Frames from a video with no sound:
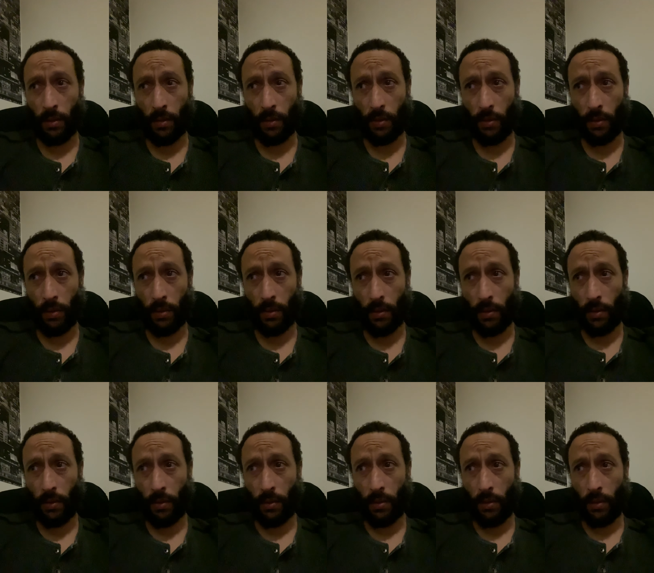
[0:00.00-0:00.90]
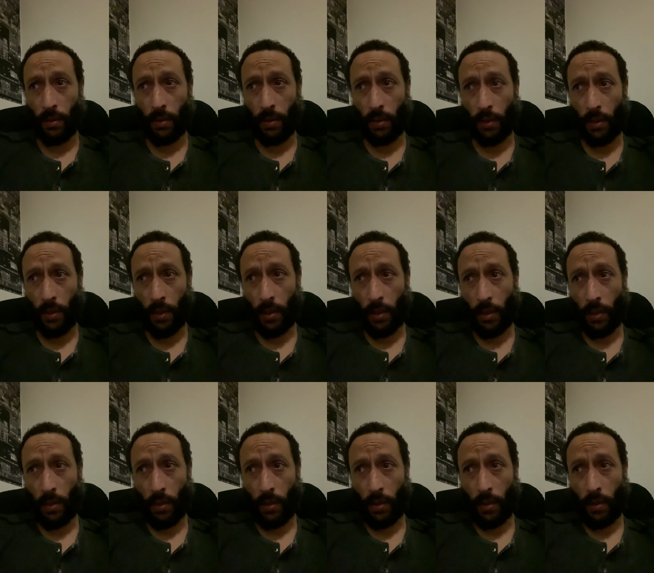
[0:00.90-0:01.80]

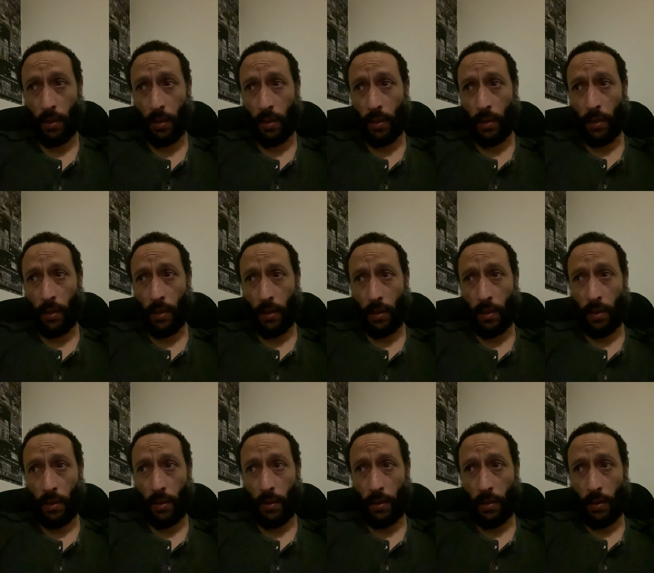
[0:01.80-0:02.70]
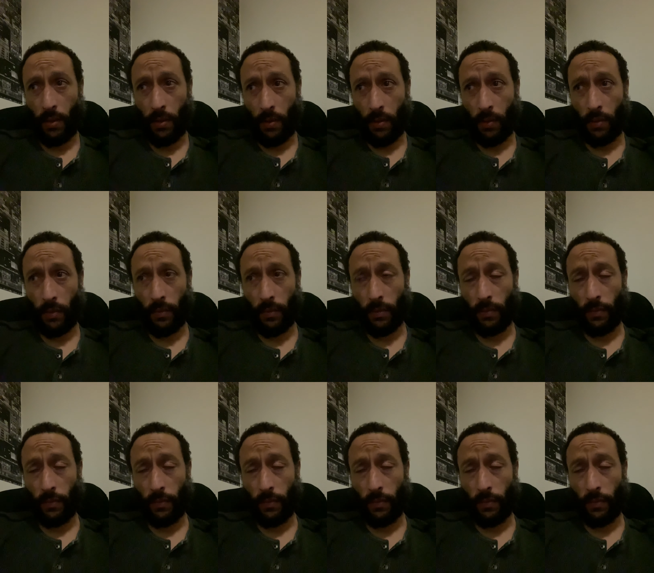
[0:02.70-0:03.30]
(silence)